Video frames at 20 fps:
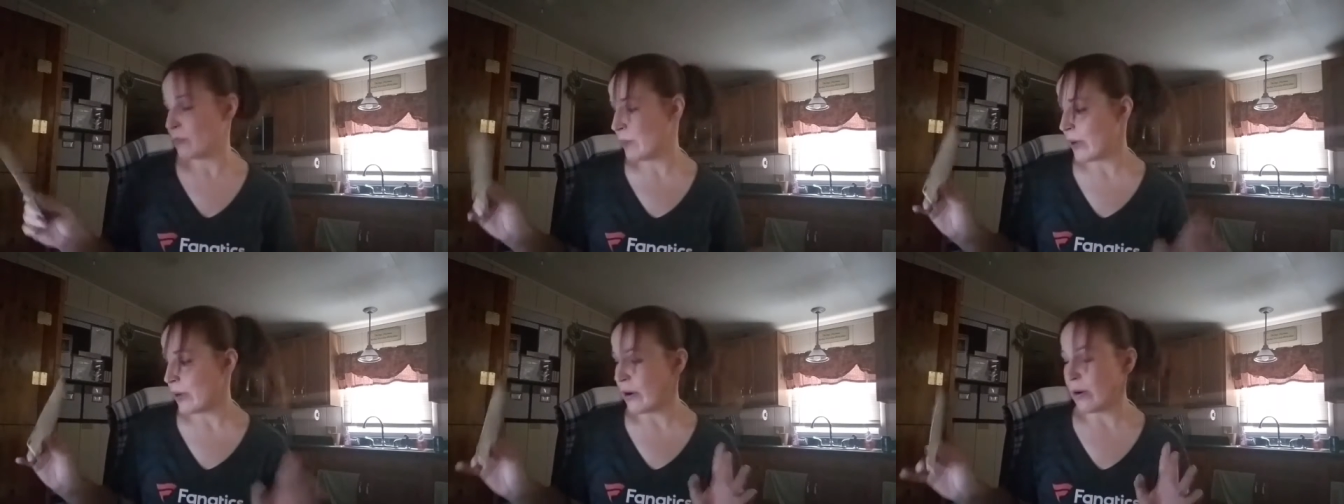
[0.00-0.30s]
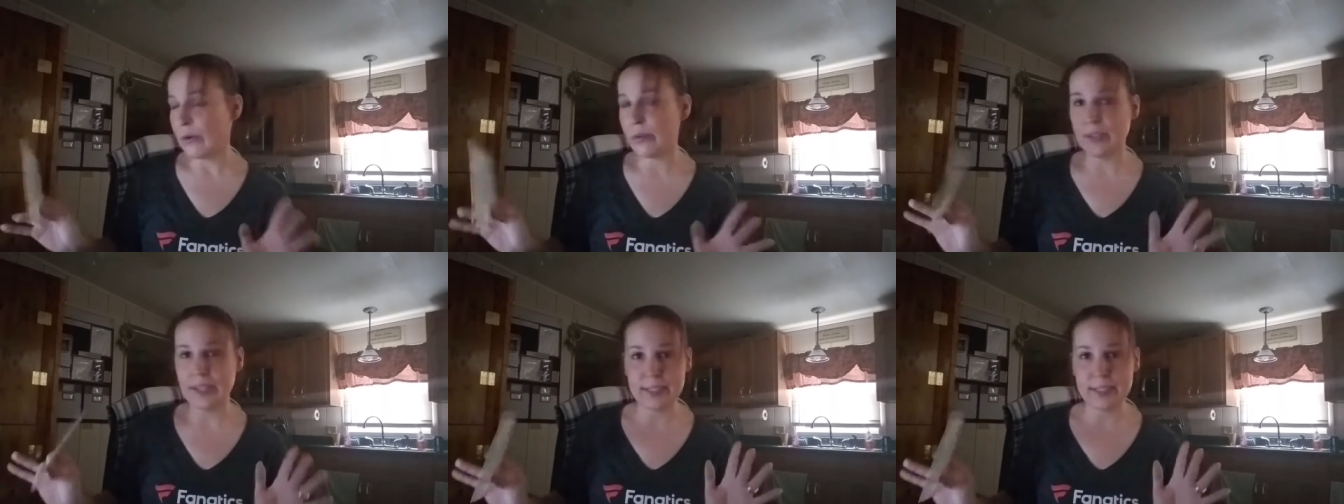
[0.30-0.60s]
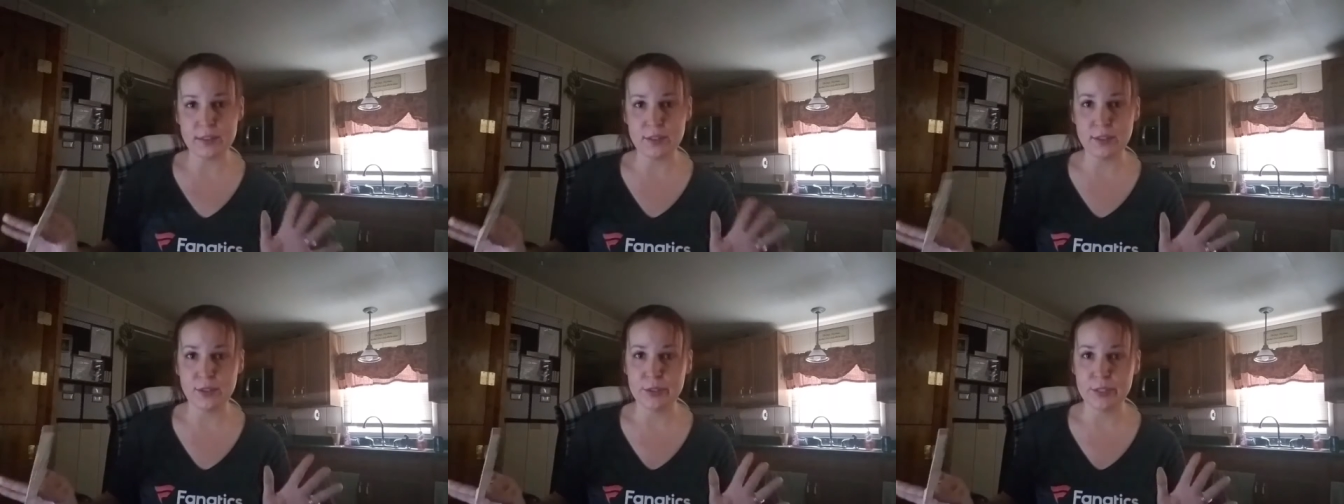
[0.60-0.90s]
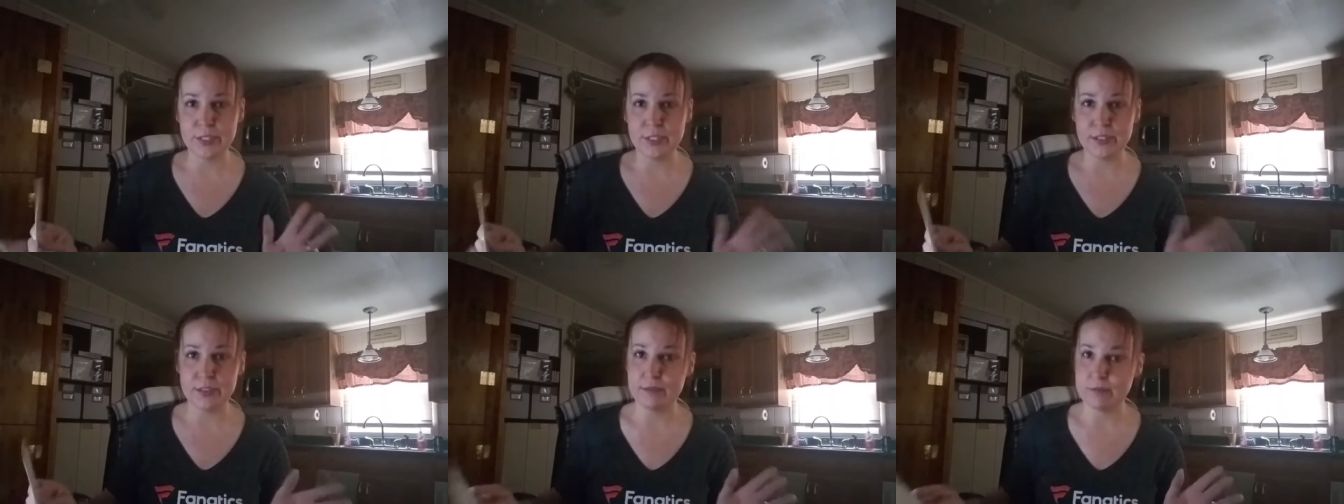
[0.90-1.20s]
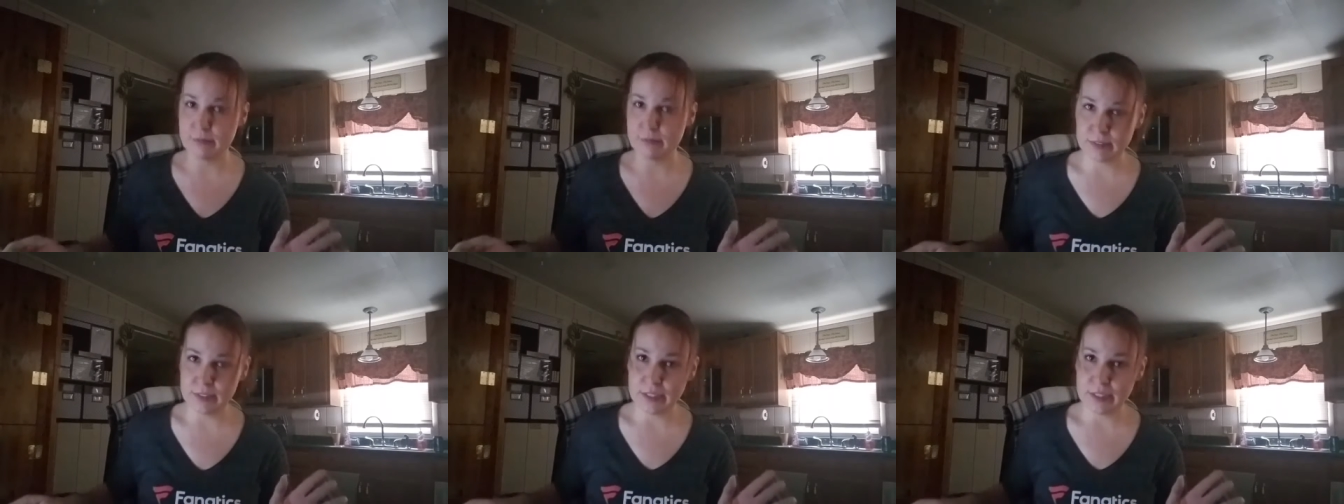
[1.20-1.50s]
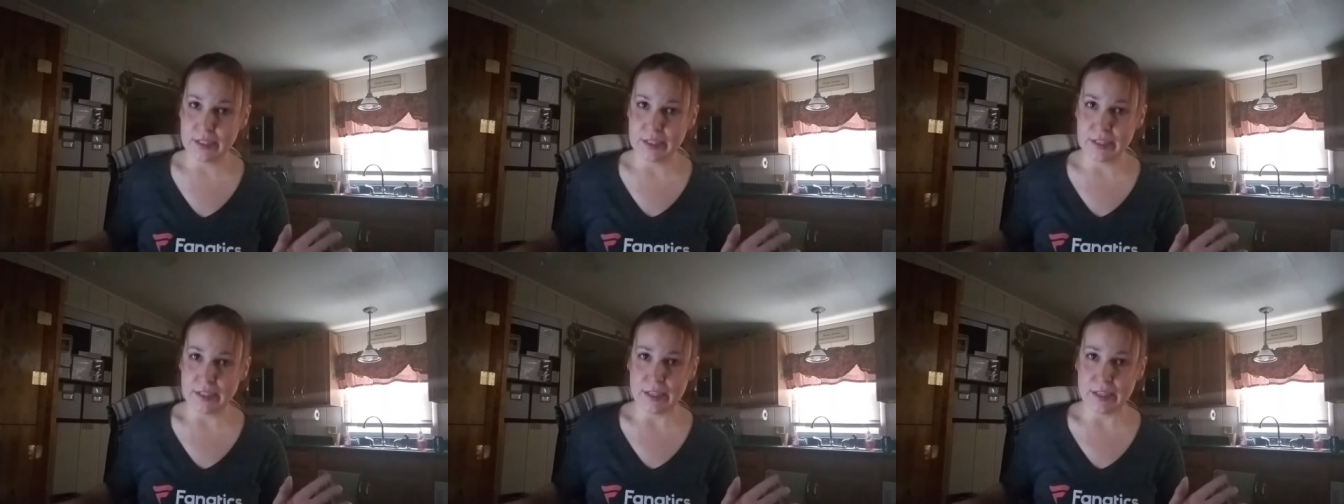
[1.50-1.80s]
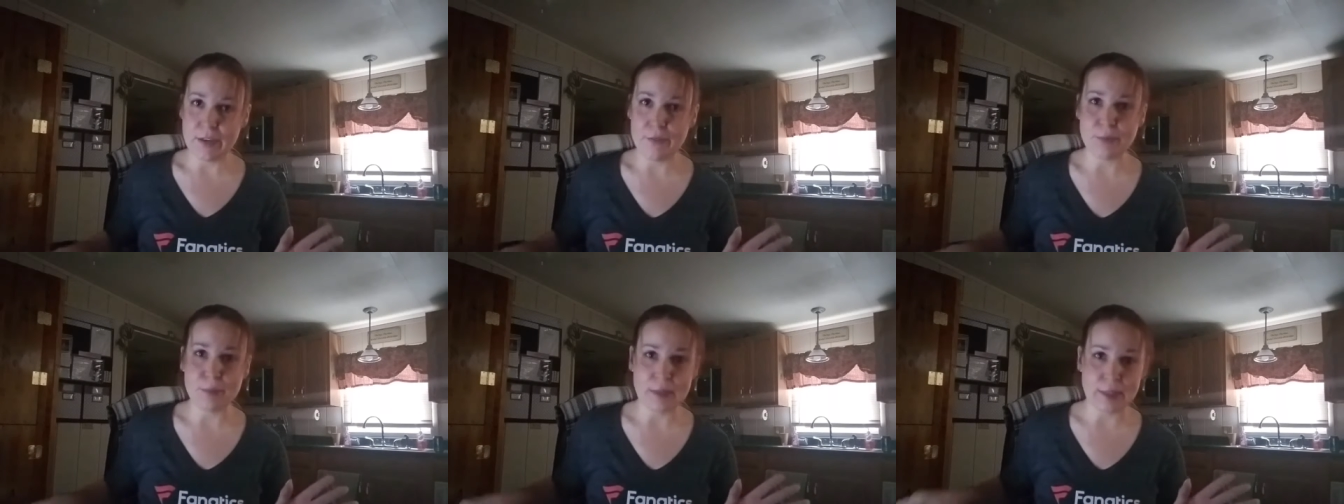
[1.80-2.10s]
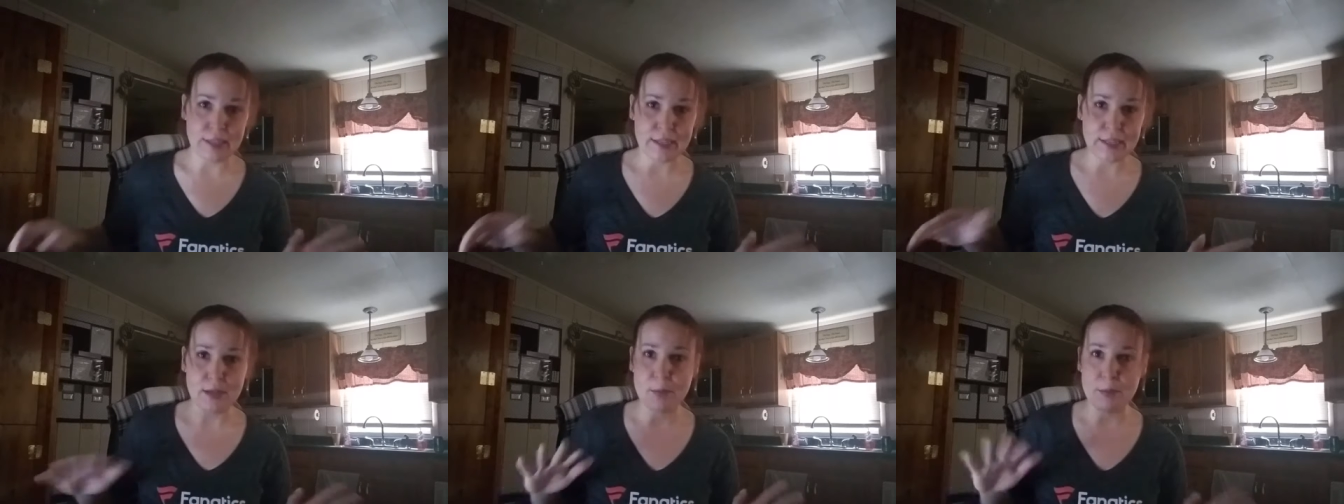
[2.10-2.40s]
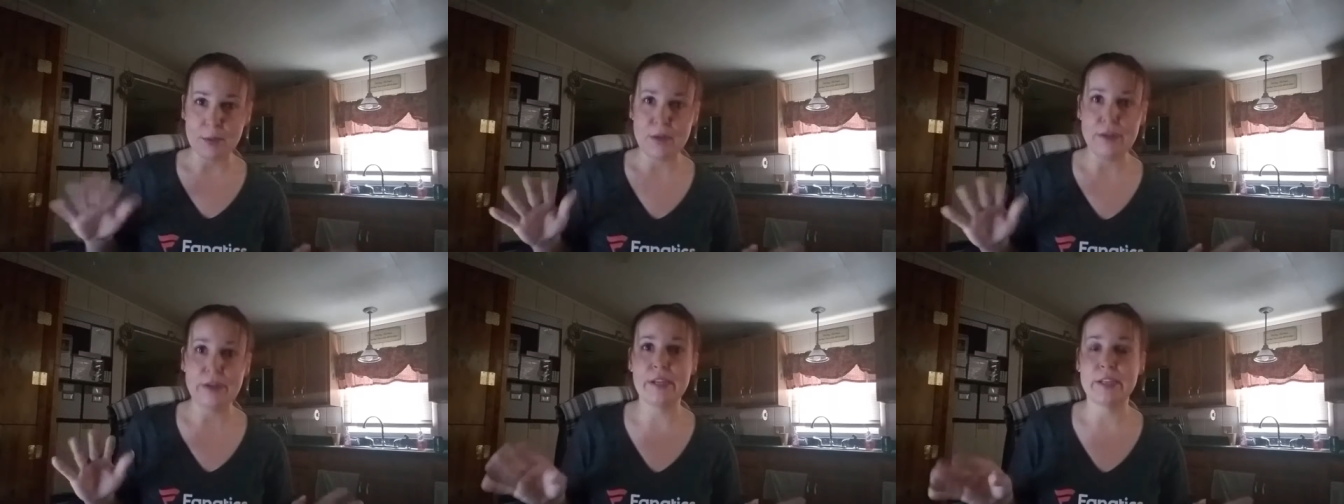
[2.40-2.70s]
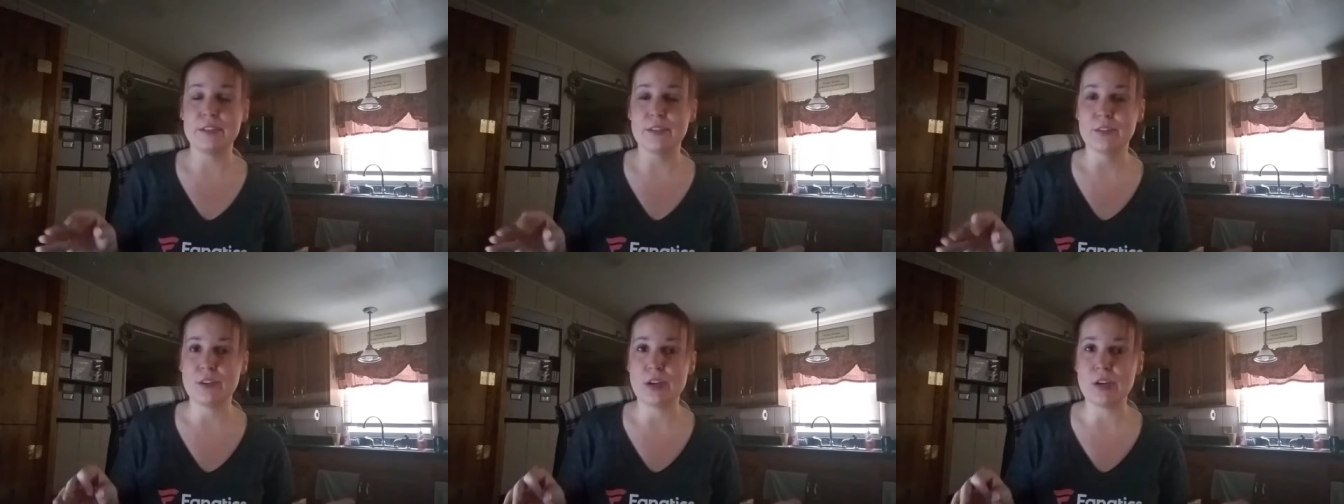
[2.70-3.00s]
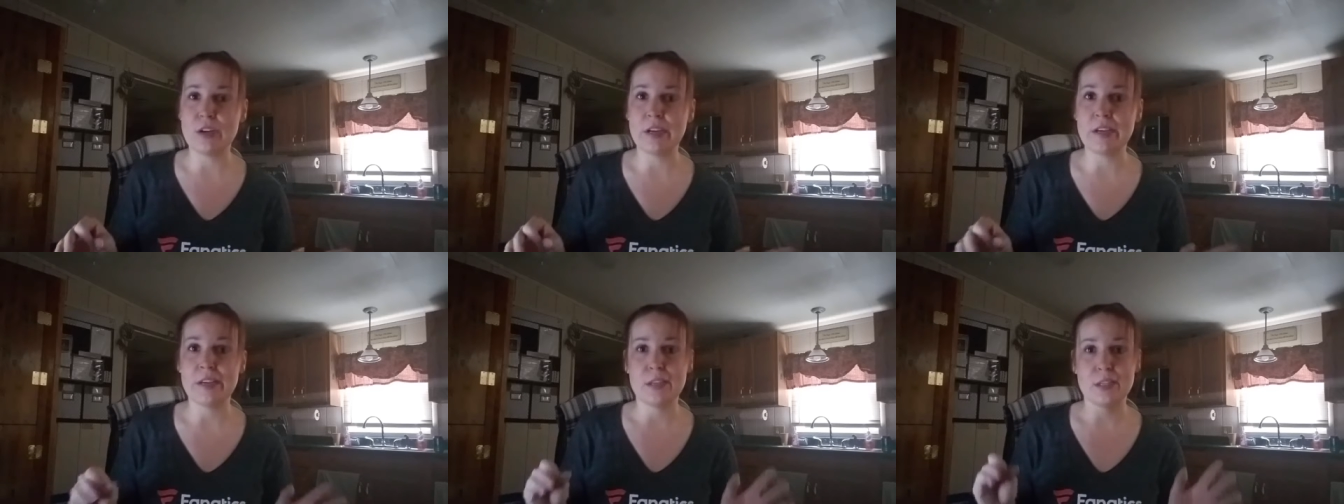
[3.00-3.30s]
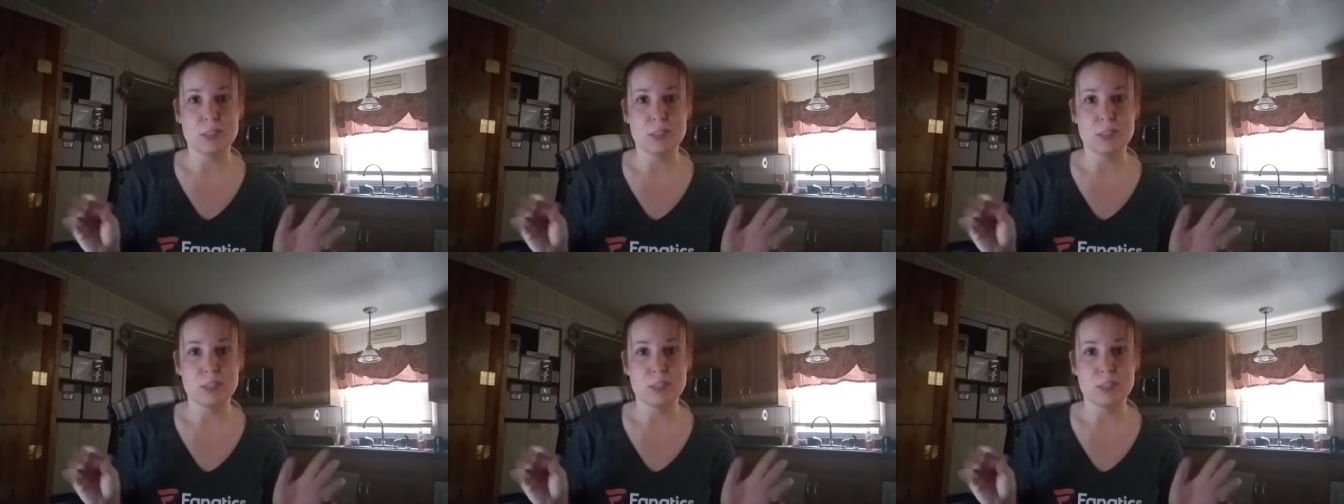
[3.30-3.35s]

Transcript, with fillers: We all like learning if we like a product or not,